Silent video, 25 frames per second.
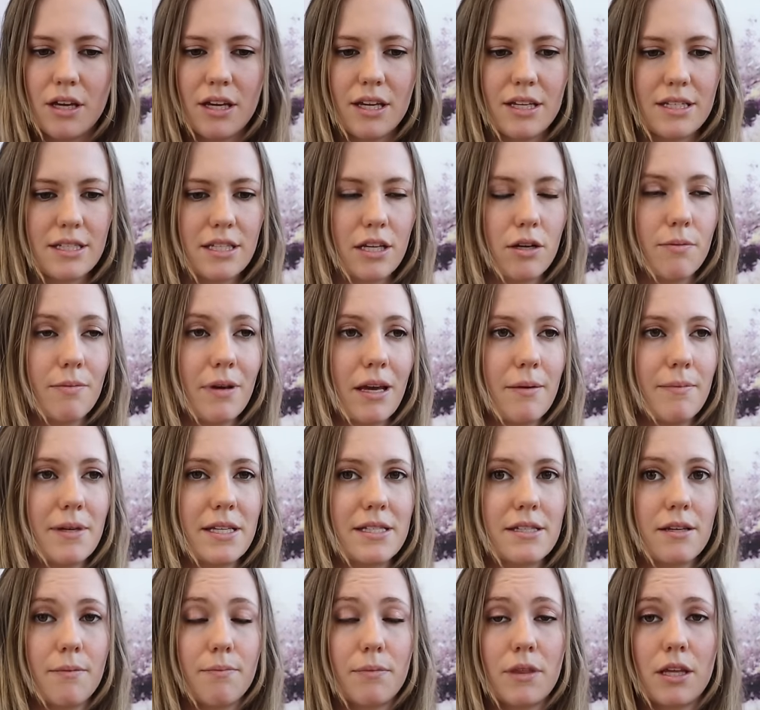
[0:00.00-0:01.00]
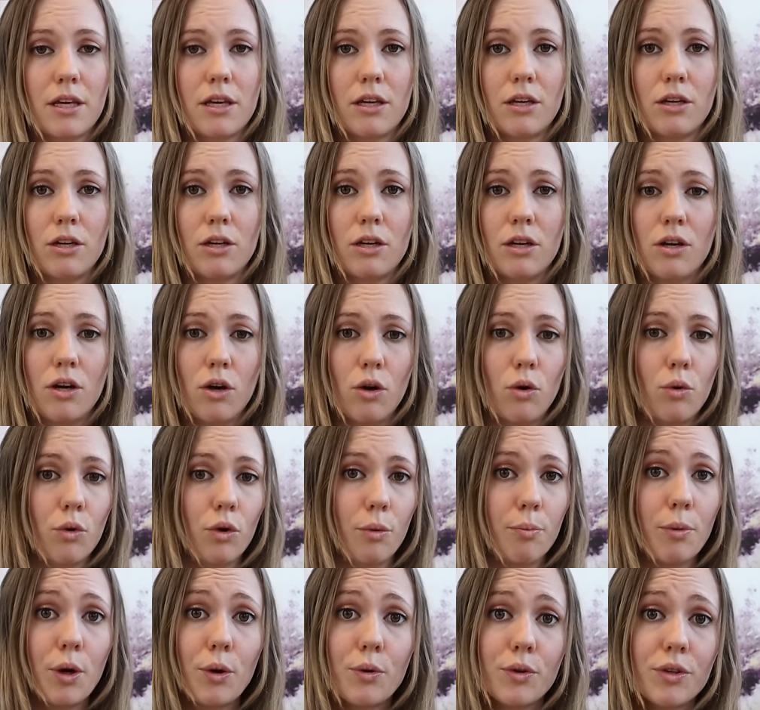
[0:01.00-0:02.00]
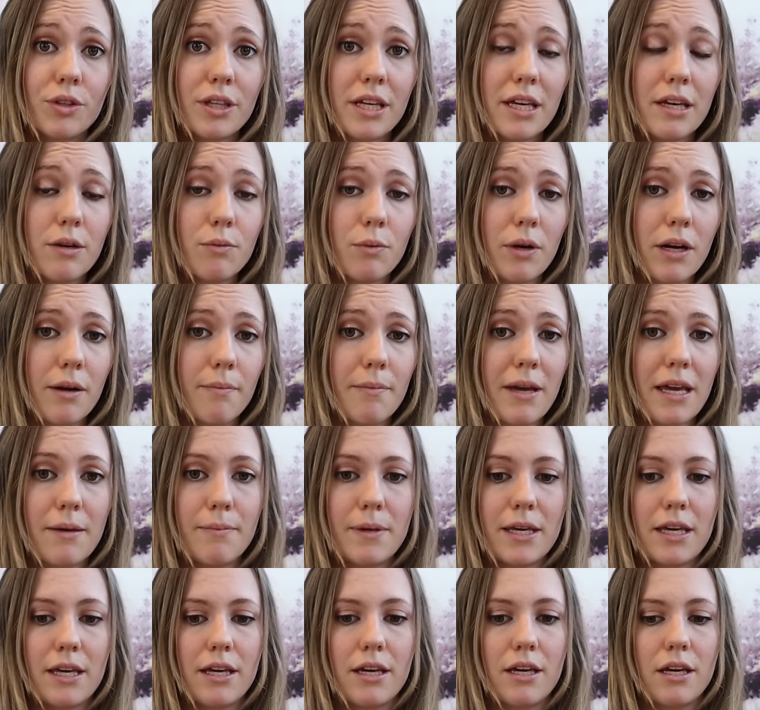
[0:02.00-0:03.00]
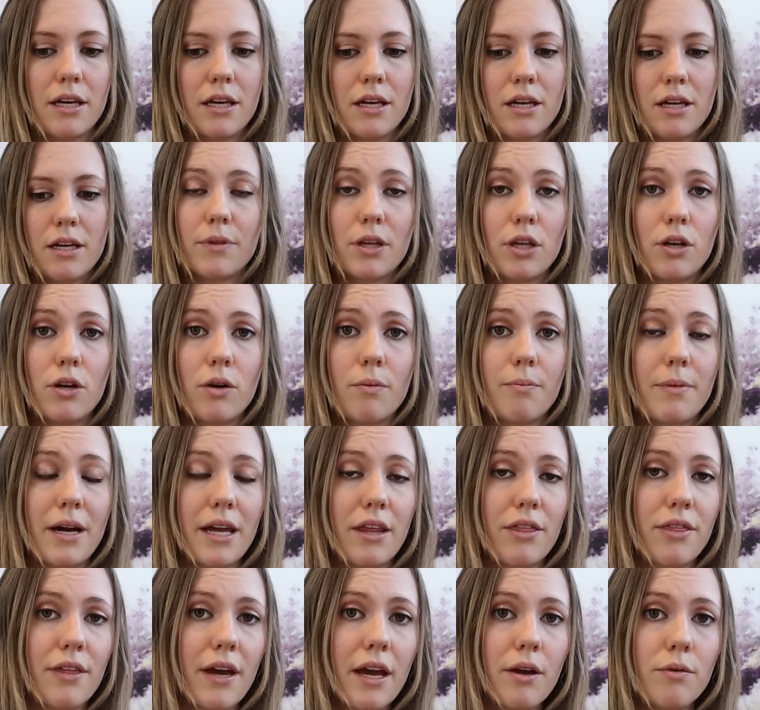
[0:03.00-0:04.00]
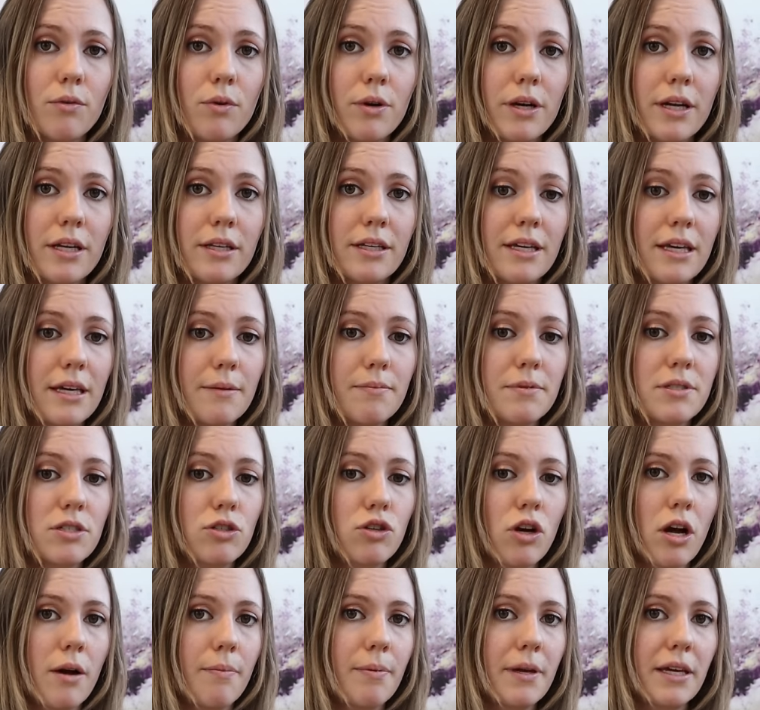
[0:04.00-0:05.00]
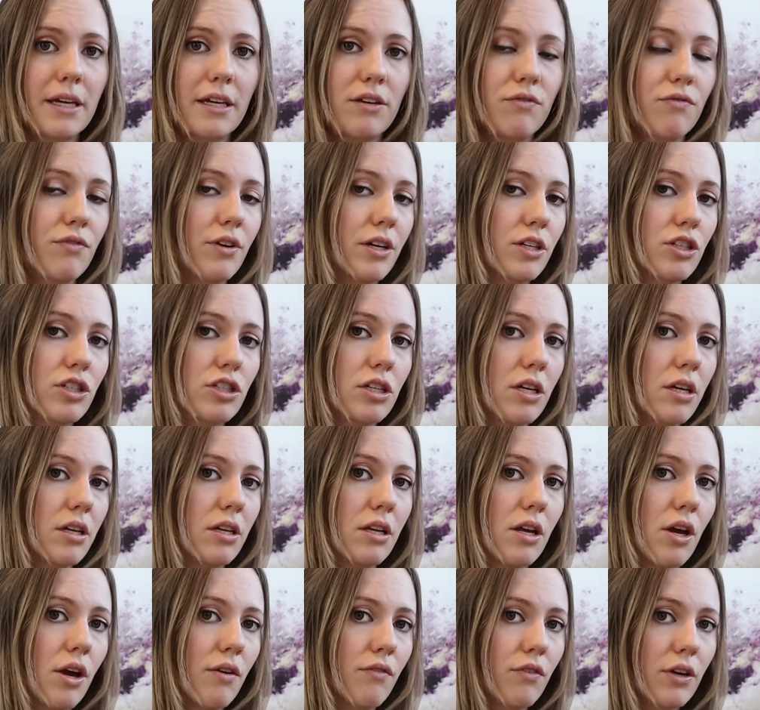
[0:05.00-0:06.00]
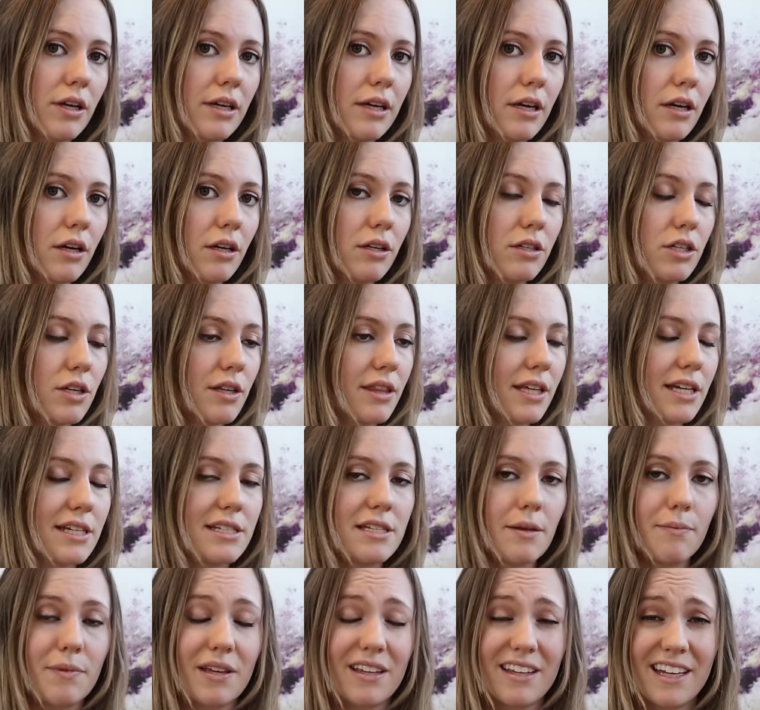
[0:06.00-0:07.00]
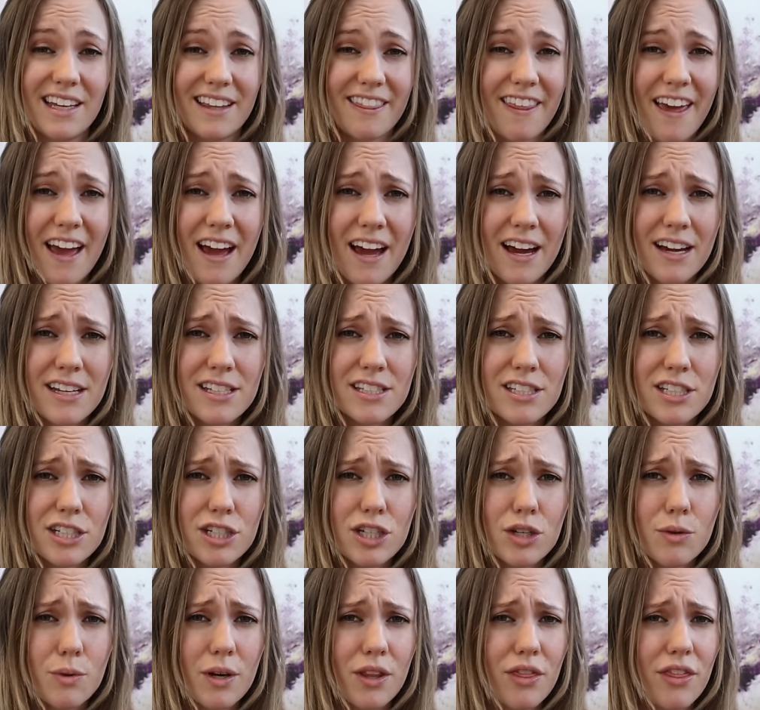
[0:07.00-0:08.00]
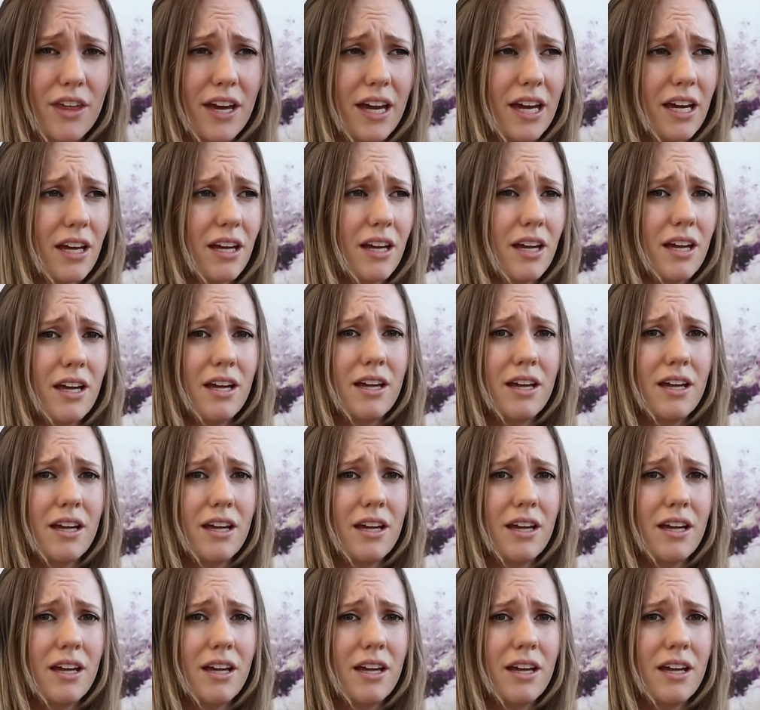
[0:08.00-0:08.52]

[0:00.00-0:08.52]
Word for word: Is there maybe something hormonally where maybe, you know, my thyroid keeps dropping in function every year? Do you think something like that has to do with it?